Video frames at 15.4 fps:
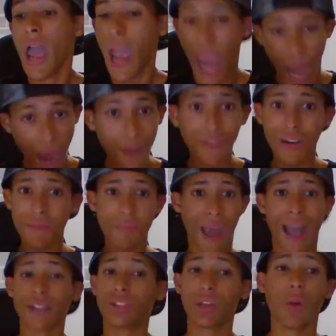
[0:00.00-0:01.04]
Every
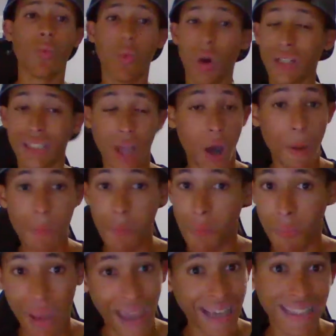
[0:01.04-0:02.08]
matchup was
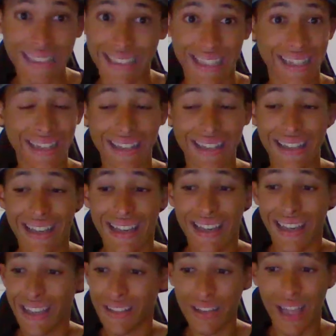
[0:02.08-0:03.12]
amazing.
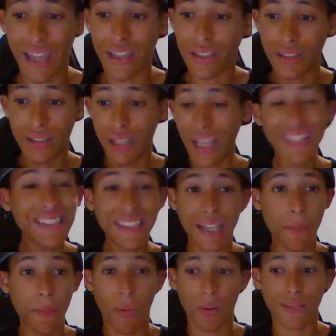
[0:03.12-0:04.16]
Like, this
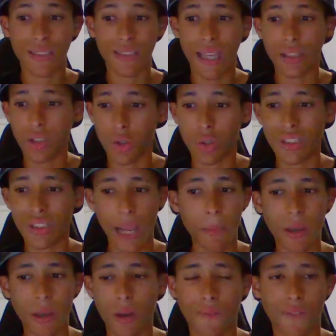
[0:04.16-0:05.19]
in particular,
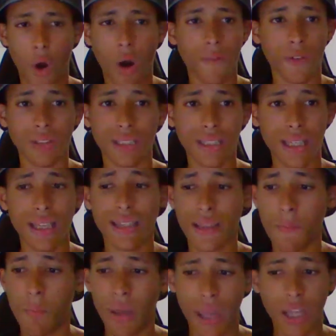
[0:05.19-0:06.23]
Semi-Gavar versus
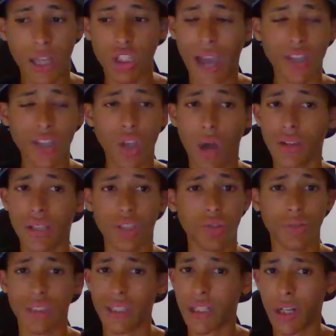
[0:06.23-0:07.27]
Ethan Page, I thought this
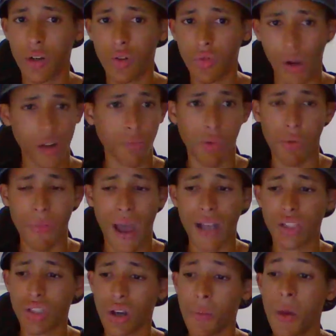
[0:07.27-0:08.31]
was an incredible
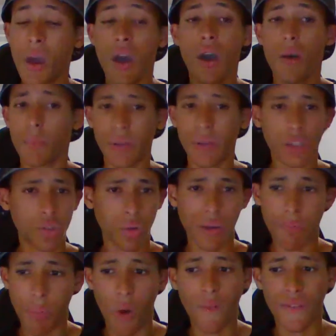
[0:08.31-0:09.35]
matchup between
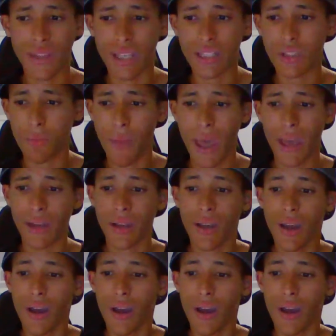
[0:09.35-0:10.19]
both of these men.